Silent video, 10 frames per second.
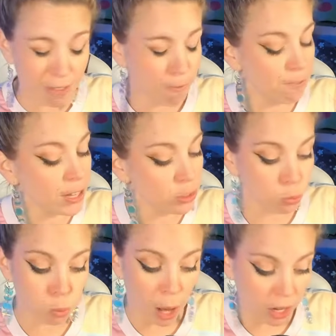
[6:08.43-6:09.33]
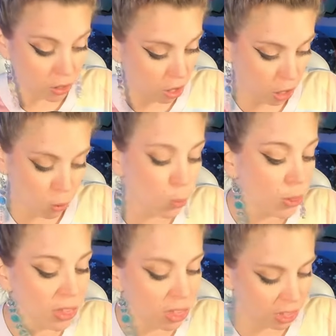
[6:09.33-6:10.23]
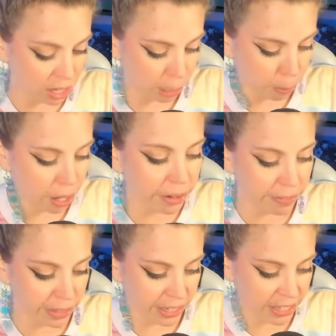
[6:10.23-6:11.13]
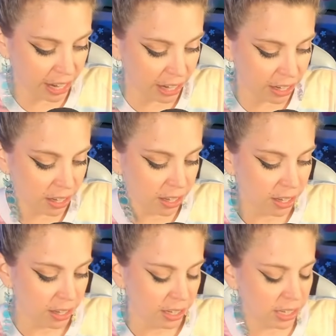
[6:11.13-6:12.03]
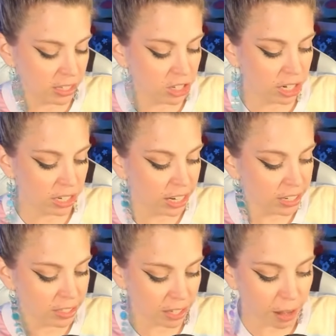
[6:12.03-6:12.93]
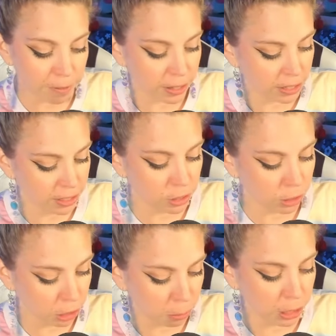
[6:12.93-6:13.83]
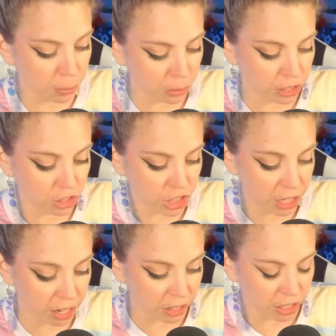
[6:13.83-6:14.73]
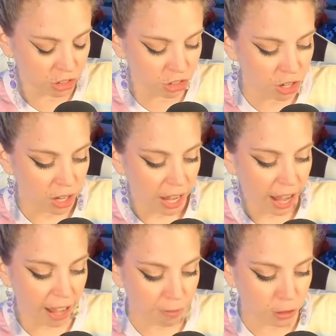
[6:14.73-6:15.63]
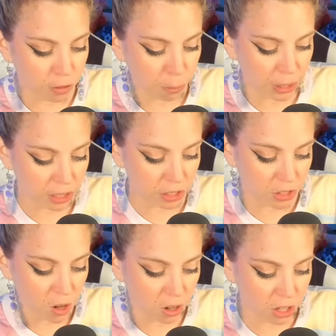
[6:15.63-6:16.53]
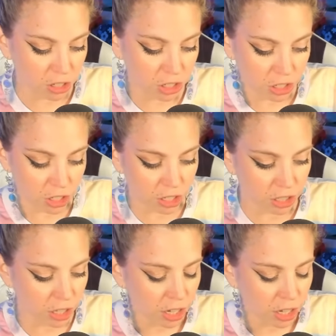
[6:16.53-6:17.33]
Fits right along with the theme of the deck. He's got a nice toughness, so he'll be able to challenge after you've played a song on your turn,